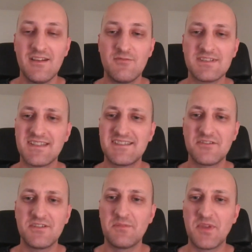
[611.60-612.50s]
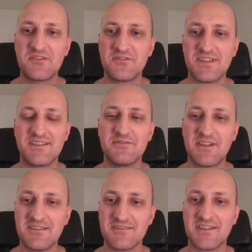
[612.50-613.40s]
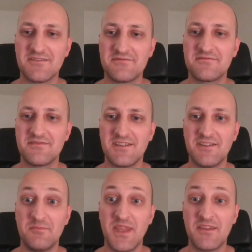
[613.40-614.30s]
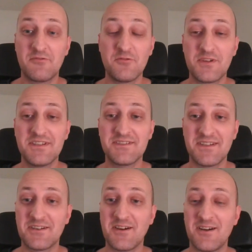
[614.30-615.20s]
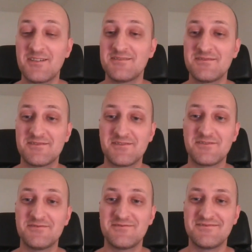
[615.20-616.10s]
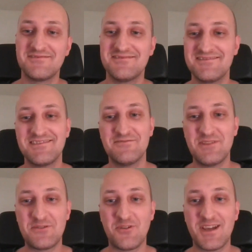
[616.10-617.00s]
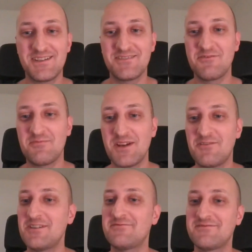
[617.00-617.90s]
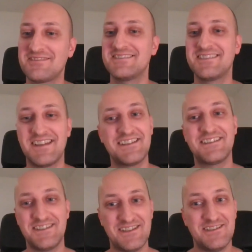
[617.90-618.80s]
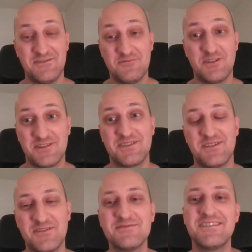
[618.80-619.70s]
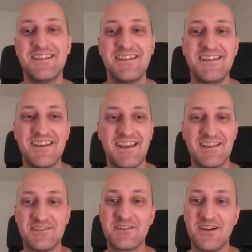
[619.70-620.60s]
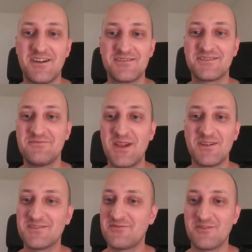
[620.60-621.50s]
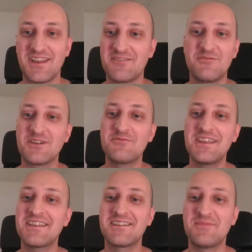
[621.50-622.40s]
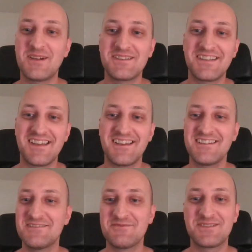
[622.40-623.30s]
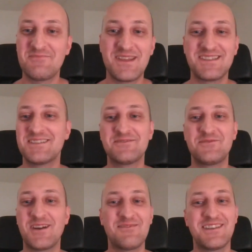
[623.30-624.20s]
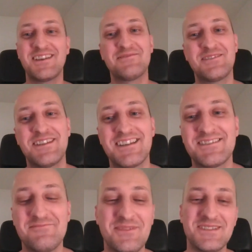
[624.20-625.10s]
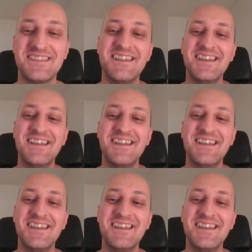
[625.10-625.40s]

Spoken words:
once I saw in a picture that you can kind of bake cookies in a car. So we tried it with my wife, and it worked, And the car failed for like 1 week, but it was amazing to drive then after that. But